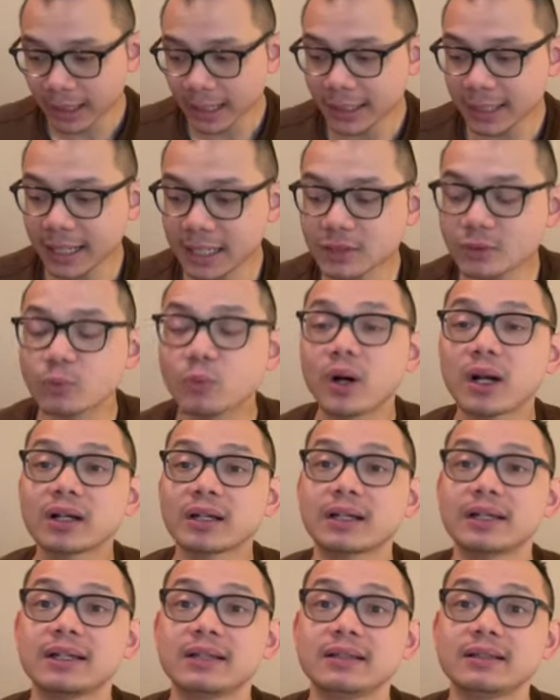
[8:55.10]
Next
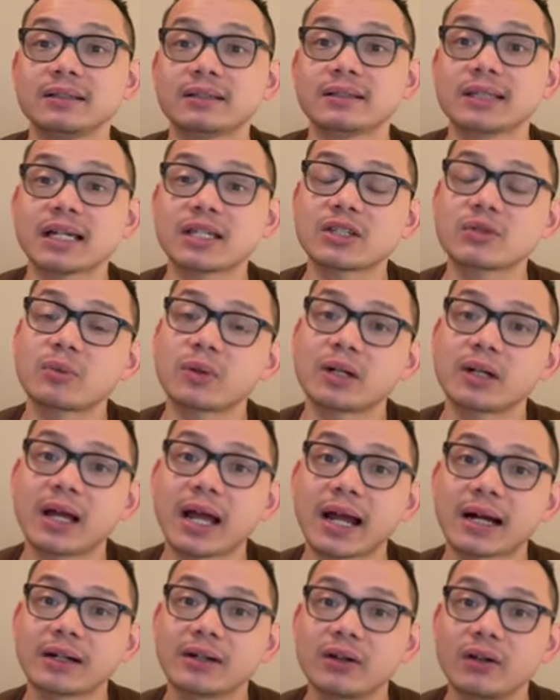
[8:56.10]
one is, I just want
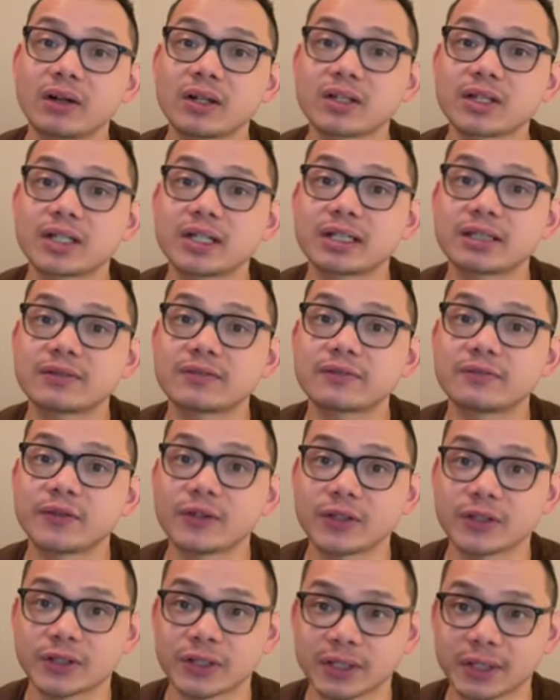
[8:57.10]
to acknowledge this
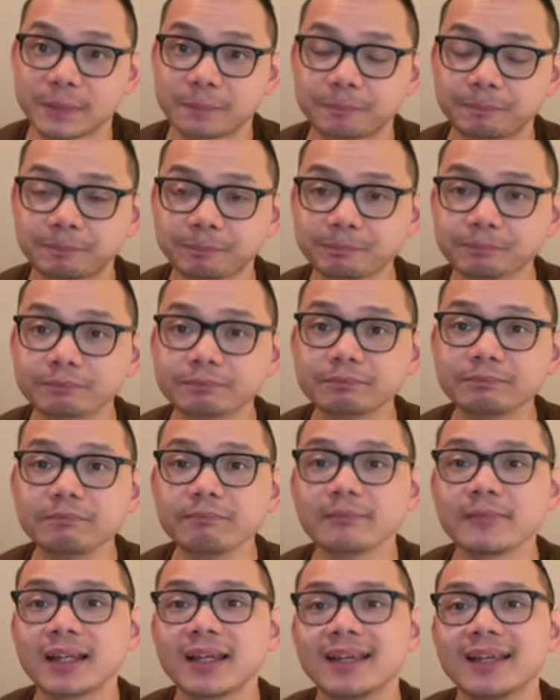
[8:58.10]
first.
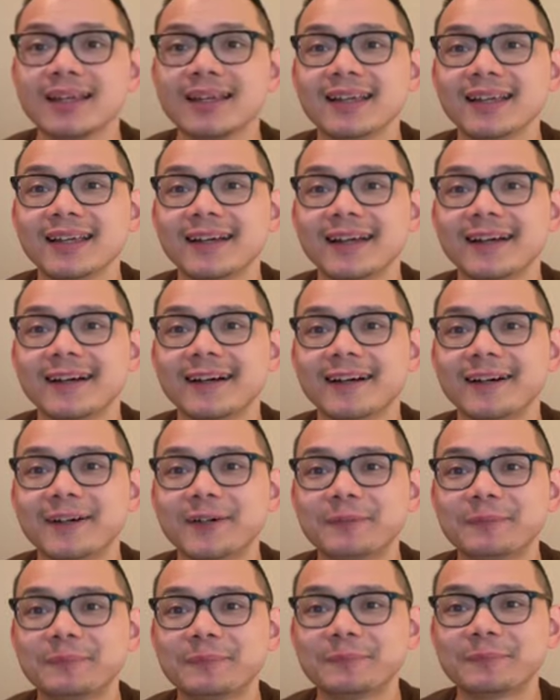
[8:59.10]

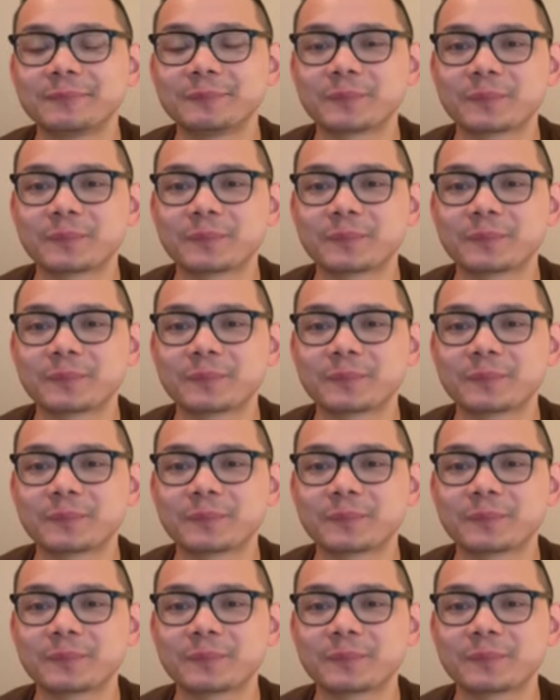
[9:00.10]
I